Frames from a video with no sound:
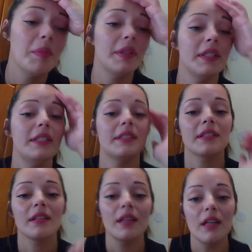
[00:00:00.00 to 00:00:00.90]

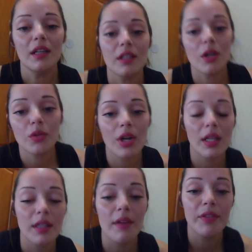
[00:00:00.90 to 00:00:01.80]
Please know that
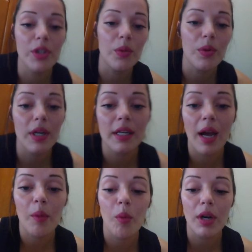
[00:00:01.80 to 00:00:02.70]
I love you, and
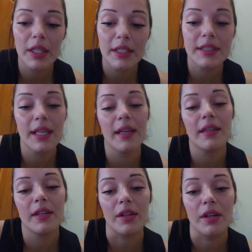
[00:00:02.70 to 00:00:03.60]
I wanted to stay
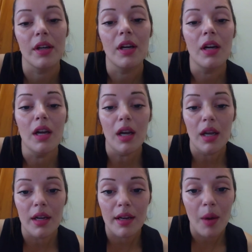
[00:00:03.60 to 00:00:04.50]
here,
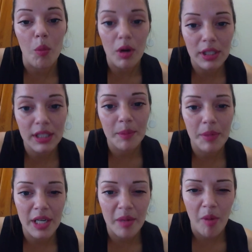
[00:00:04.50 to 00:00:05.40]
and I wanted to
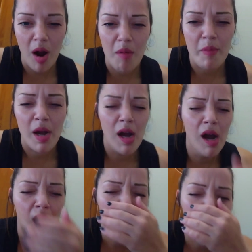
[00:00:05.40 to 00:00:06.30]
be your mom.
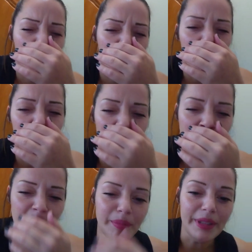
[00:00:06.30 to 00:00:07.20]

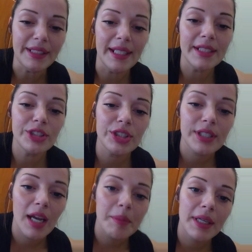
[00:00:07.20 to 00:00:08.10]
But things
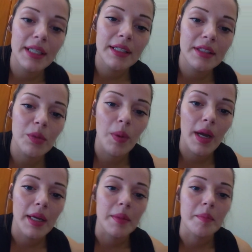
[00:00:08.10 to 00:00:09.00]
just kept getting in the
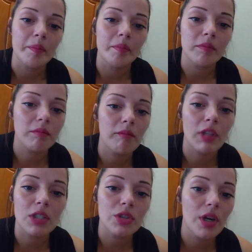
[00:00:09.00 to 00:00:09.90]
way.
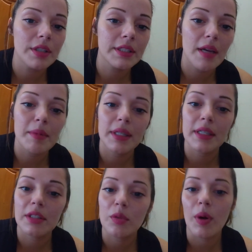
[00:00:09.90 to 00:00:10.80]
Drugs kept
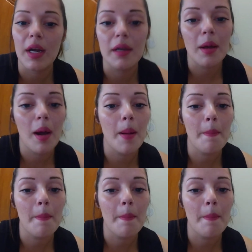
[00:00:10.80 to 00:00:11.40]
getting in the way.